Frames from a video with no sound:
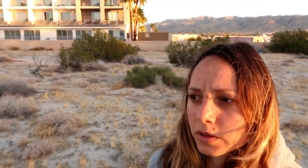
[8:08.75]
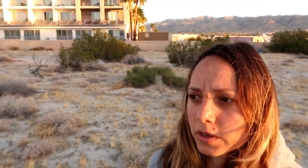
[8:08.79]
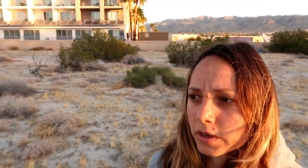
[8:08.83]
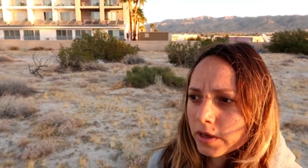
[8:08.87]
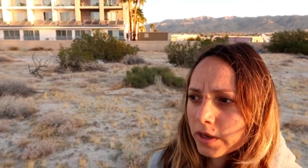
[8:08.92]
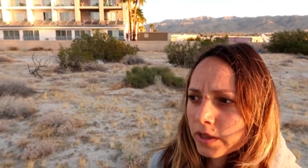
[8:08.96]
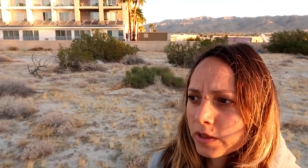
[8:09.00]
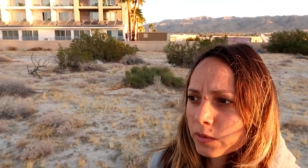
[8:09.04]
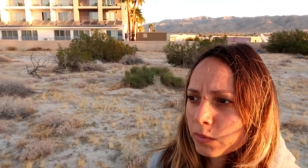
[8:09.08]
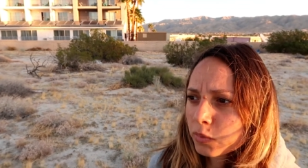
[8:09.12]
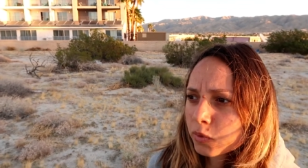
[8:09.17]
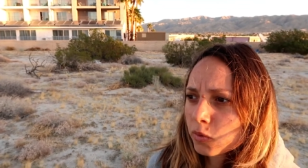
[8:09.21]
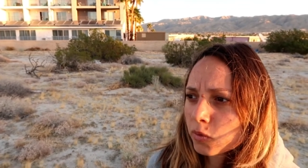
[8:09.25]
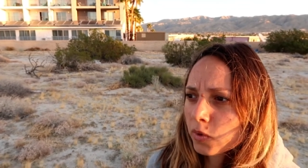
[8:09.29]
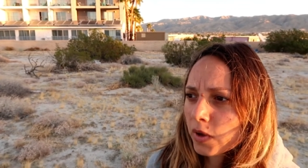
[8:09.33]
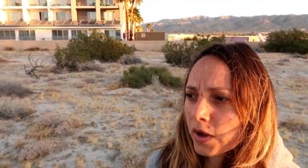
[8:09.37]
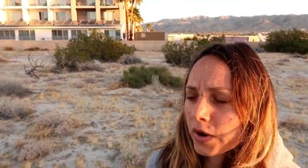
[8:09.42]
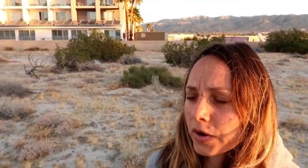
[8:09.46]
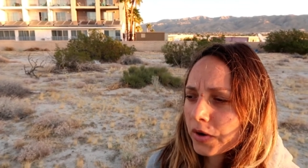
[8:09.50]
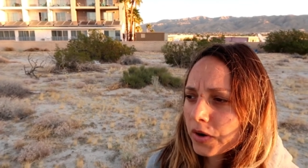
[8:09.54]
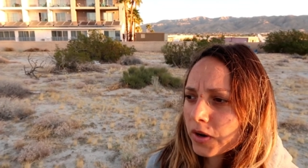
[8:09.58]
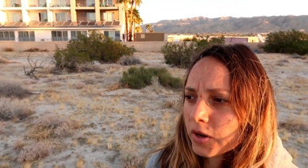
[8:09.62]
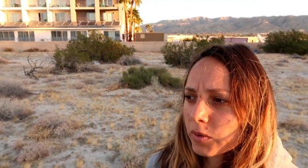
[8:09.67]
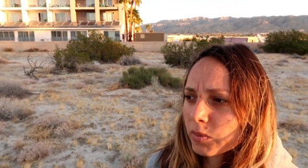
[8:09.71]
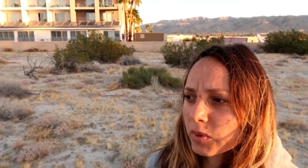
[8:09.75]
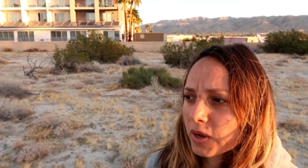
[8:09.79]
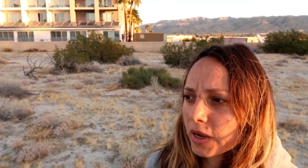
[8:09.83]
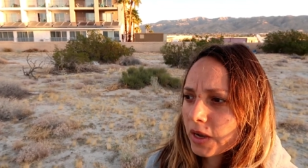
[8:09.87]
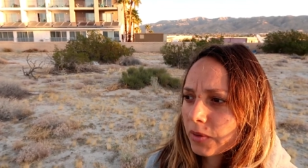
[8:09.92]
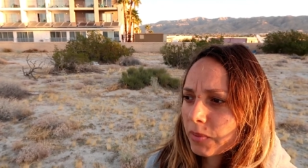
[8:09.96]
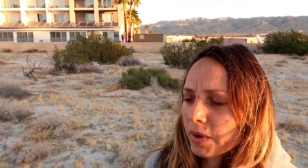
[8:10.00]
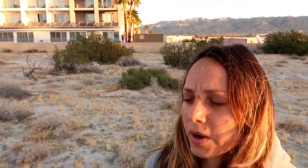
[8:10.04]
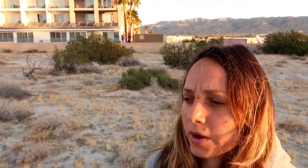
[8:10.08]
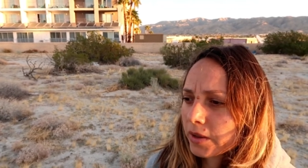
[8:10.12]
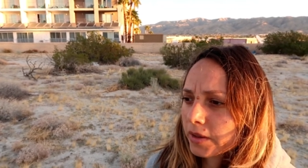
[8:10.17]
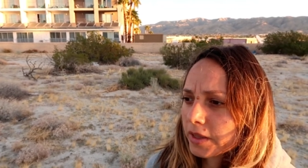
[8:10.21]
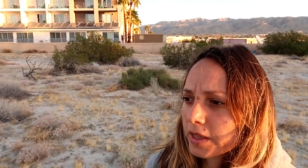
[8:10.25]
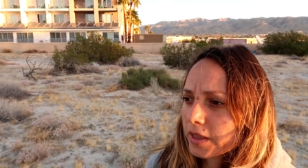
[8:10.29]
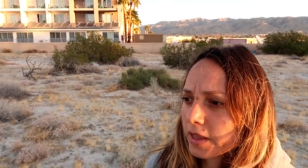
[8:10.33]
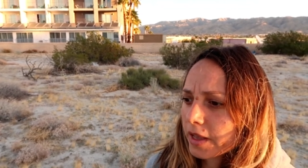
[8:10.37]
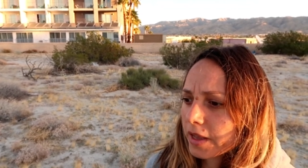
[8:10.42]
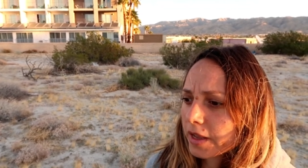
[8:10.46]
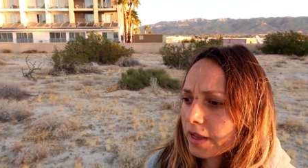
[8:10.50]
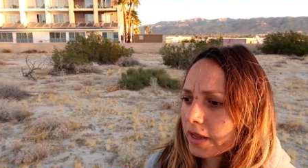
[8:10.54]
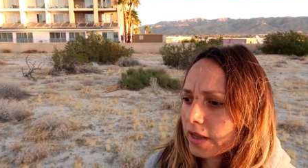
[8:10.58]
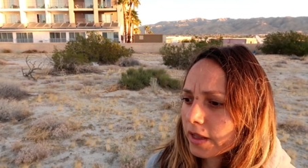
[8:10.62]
in the pool area, but apparently they